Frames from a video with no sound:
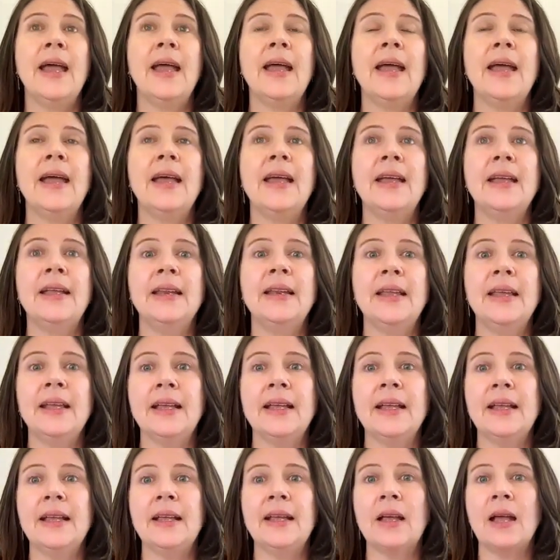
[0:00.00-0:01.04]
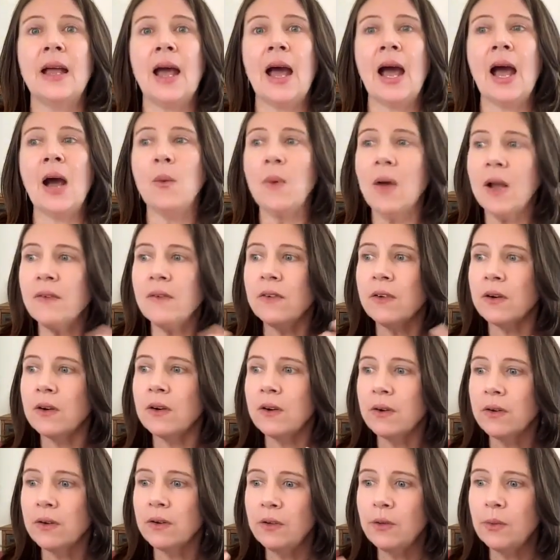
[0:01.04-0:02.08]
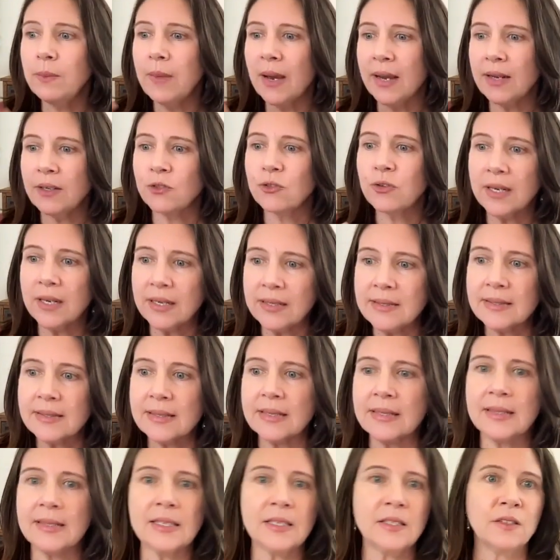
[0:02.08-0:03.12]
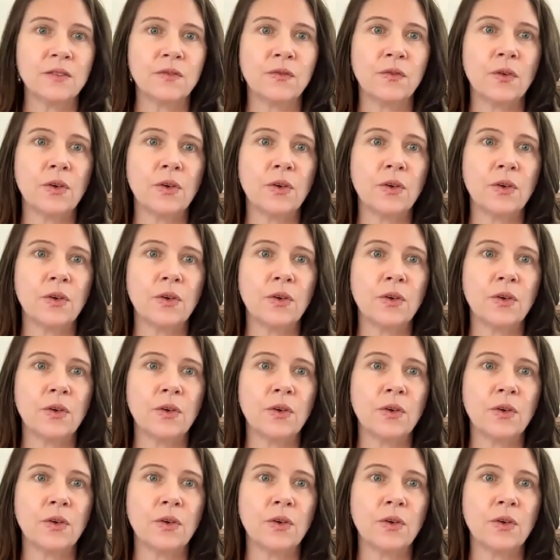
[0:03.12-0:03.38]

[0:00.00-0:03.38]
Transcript: And however you might translate this